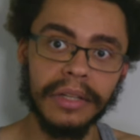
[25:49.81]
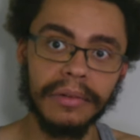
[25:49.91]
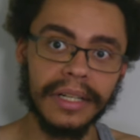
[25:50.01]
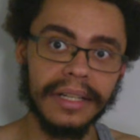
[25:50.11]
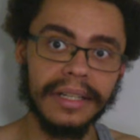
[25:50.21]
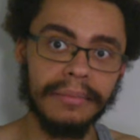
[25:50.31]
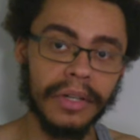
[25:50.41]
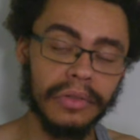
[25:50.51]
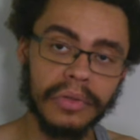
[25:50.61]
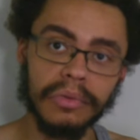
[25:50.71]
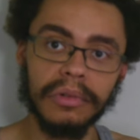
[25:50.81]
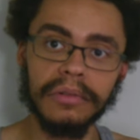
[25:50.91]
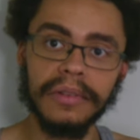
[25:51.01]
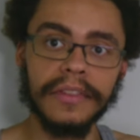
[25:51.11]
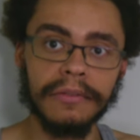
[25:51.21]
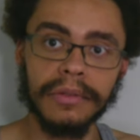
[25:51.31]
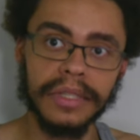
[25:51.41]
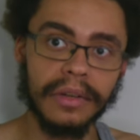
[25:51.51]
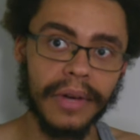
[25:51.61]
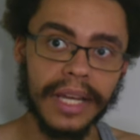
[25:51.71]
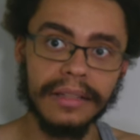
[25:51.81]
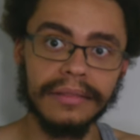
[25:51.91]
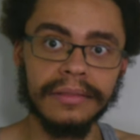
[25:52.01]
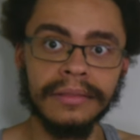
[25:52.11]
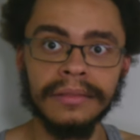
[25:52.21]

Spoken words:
when you were in middle school of the foods that you ate,